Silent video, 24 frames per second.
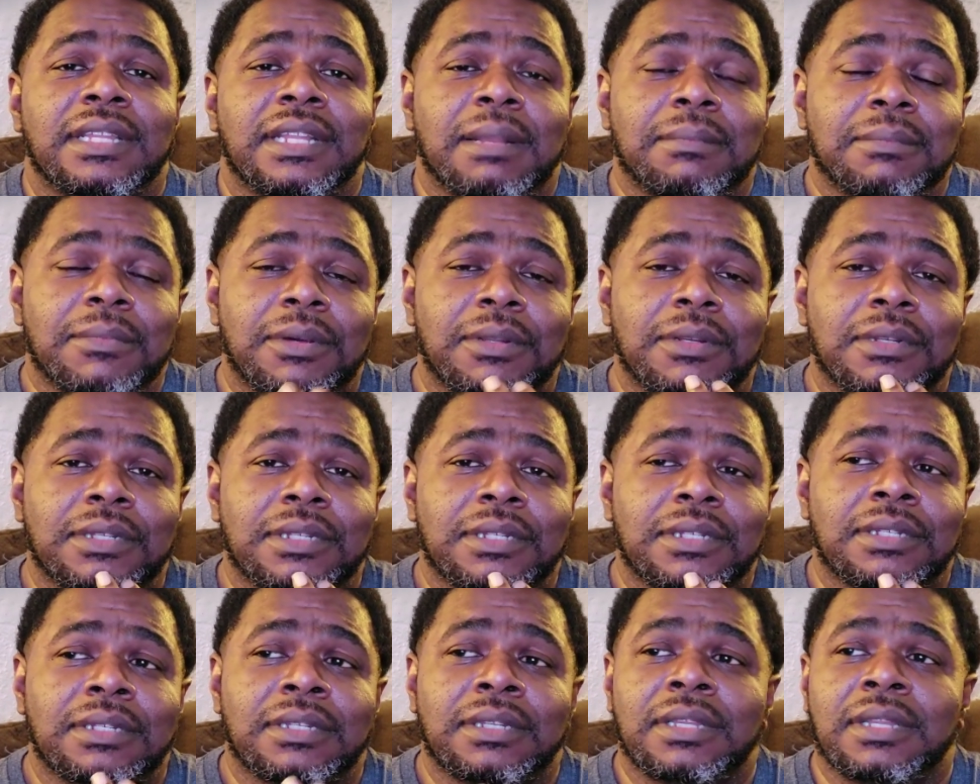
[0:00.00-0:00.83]
and I'm going to
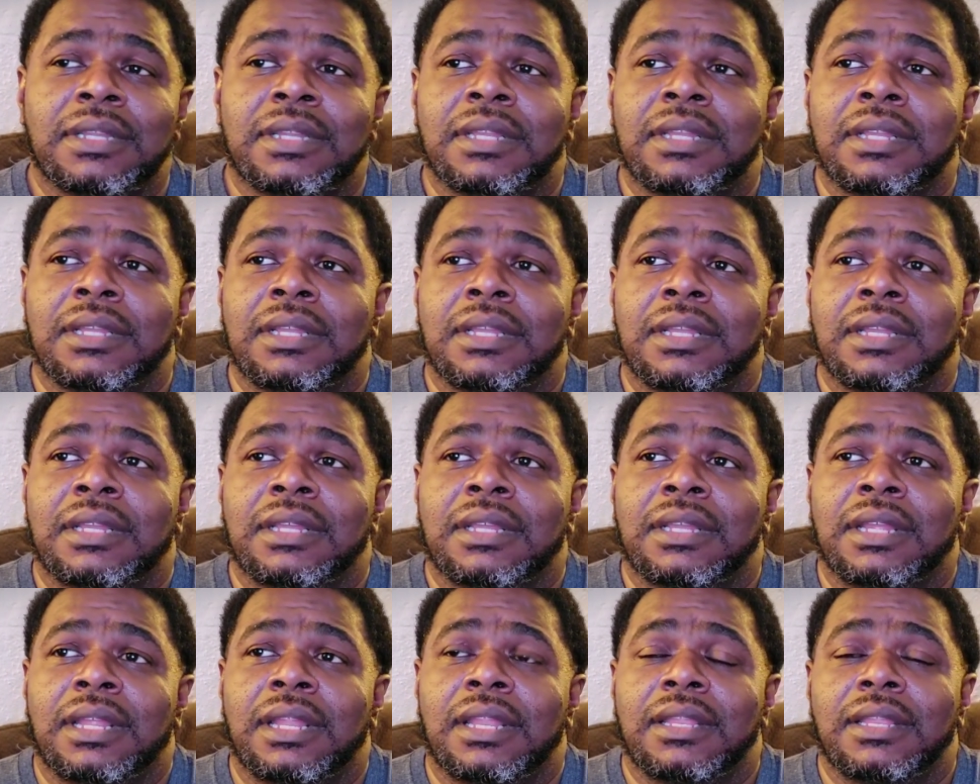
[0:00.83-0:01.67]

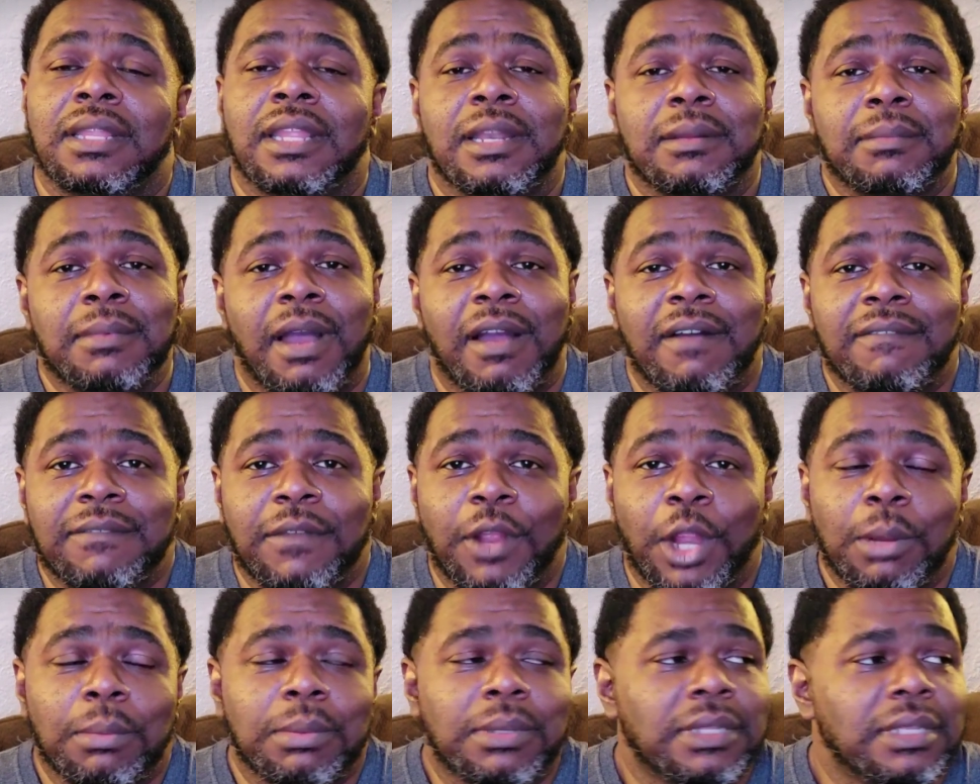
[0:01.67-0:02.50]
let them out
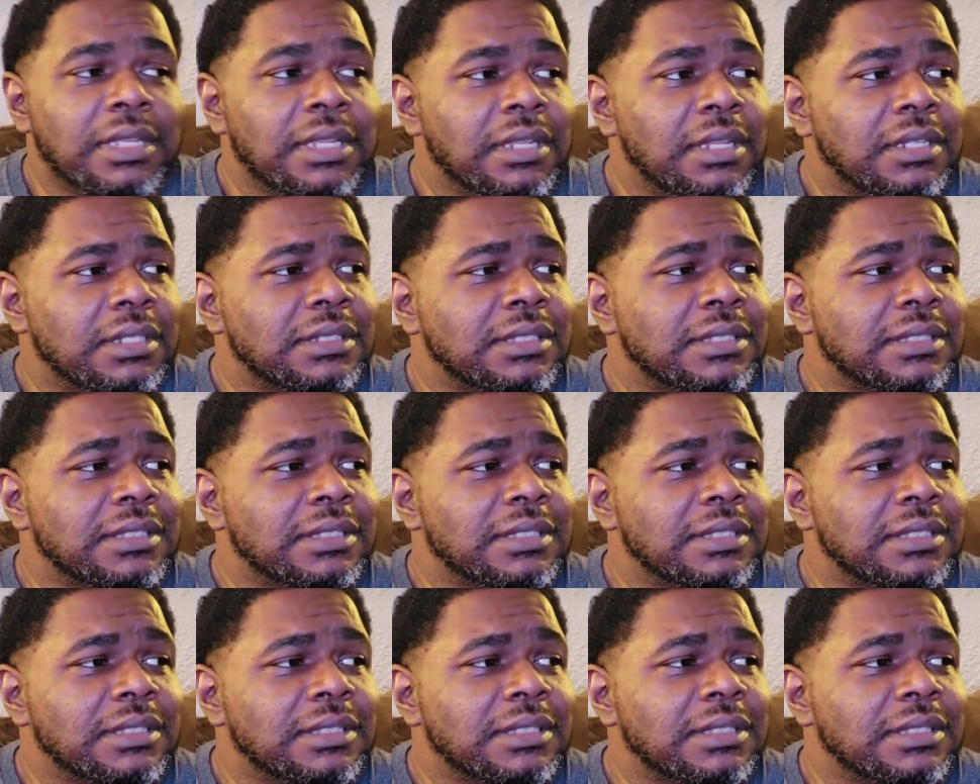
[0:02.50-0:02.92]
verbally.